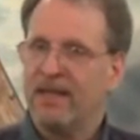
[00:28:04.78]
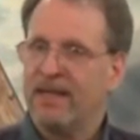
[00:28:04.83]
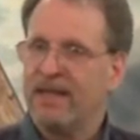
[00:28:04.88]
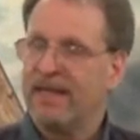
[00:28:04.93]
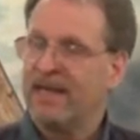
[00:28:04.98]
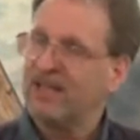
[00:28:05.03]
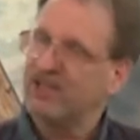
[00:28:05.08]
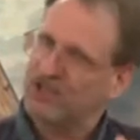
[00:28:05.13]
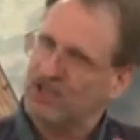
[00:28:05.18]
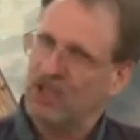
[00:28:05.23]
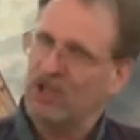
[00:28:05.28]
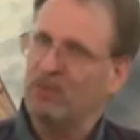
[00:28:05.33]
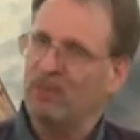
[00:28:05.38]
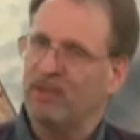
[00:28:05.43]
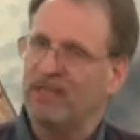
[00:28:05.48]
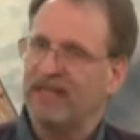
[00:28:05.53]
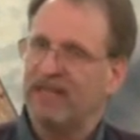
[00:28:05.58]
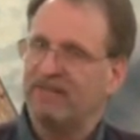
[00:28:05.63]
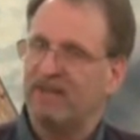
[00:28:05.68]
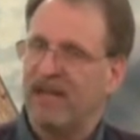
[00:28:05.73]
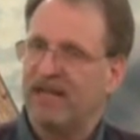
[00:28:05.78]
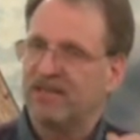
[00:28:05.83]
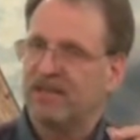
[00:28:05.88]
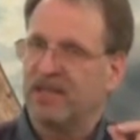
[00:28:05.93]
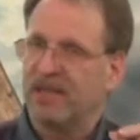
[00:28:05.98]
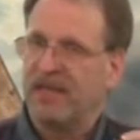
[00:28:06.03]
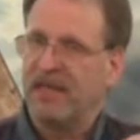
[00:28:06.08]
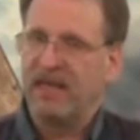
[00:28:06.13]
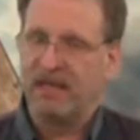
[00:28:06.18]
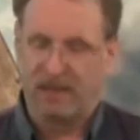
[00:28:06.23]
And I still believe God's
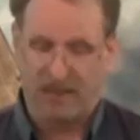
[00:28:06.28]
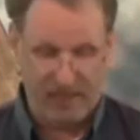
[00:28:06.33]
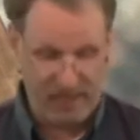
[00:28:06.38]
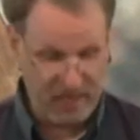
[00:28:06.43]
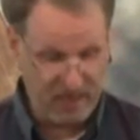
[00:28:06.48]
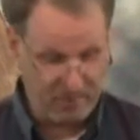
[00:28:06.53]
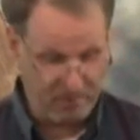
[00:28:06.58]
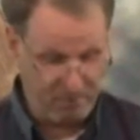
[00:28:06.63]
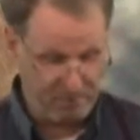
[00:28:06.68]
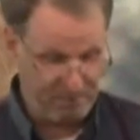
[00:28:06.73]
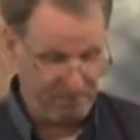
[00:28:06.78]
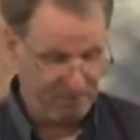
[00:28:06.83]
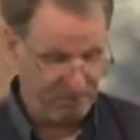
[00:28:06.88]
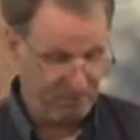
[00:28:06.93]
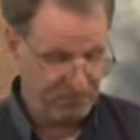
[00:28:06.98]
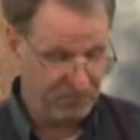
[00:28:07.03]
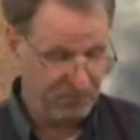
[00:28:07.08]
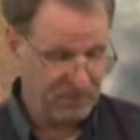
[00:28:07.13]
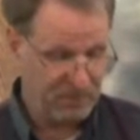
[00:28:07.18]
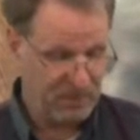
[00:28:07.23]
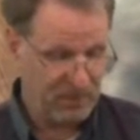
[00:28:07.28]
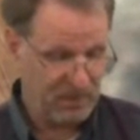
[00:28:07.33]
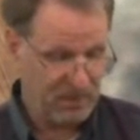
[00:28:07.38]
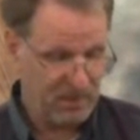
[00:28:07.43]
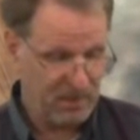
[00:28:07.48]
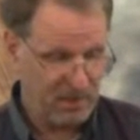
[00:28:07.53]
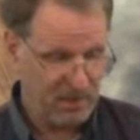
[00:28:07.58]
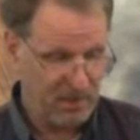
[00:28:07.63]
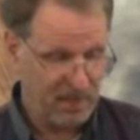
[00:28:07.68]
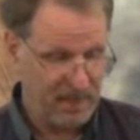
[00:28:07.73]
going to heal him.
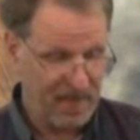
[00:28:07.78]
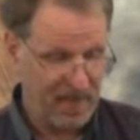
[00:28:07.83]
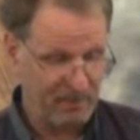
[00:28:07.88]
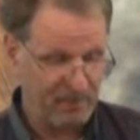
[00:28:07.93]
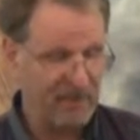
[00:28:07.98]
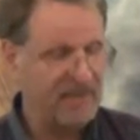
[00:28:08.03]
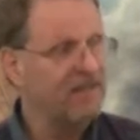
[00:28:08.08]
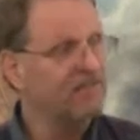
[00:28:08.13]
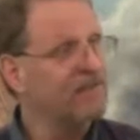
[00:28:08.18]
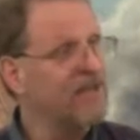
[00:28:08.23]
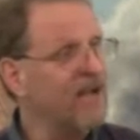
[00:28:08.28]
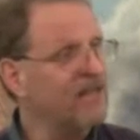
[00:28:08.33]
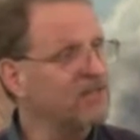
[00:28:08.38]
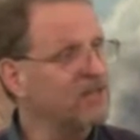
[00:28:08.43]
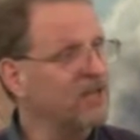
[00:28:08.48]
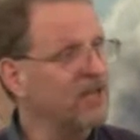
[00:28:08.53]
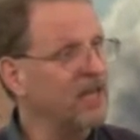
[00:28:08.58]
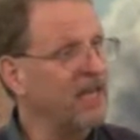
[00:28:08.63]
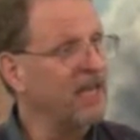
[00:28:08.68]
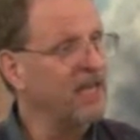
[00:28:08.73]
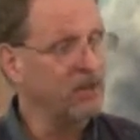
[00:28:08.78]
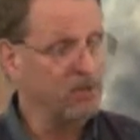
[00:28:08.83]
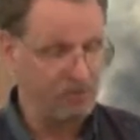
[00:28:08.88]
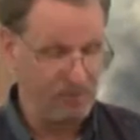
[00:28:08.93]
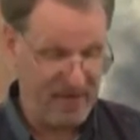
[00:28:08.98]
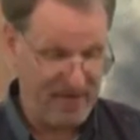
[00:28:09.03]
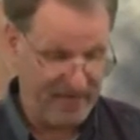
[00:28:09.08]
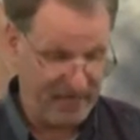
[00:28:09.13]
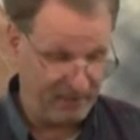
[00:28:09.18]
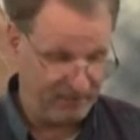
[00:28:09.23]
And I believe God's going to heal
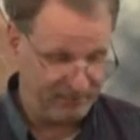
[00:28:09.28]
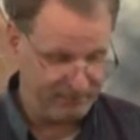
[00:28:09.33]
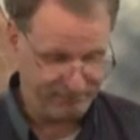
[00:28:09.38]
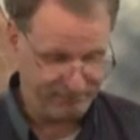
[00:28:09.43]
me.